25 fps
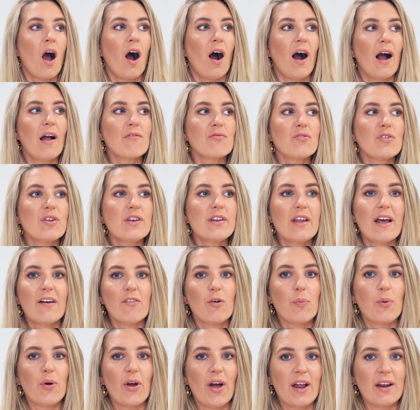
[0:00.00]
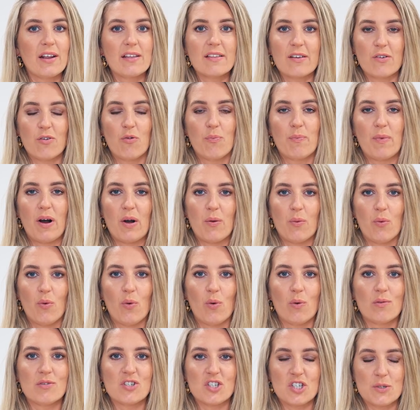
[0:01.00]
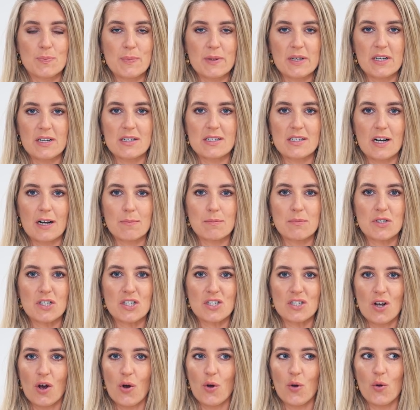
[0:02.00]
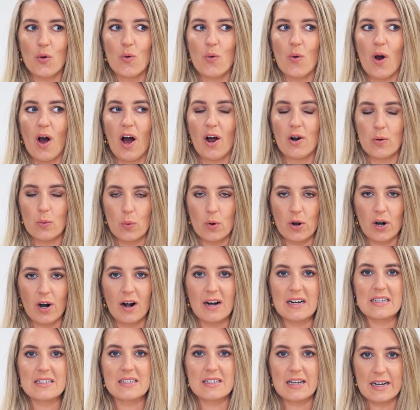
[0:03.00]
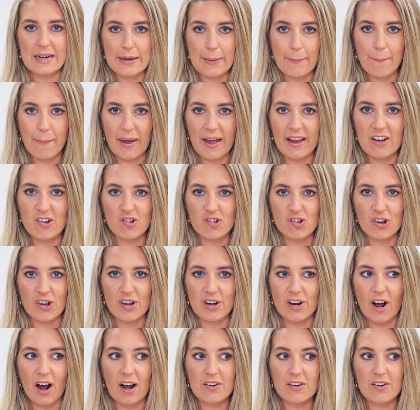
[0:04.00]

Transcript: I've never put anything on my wall just because I'm so unorganized and impatient.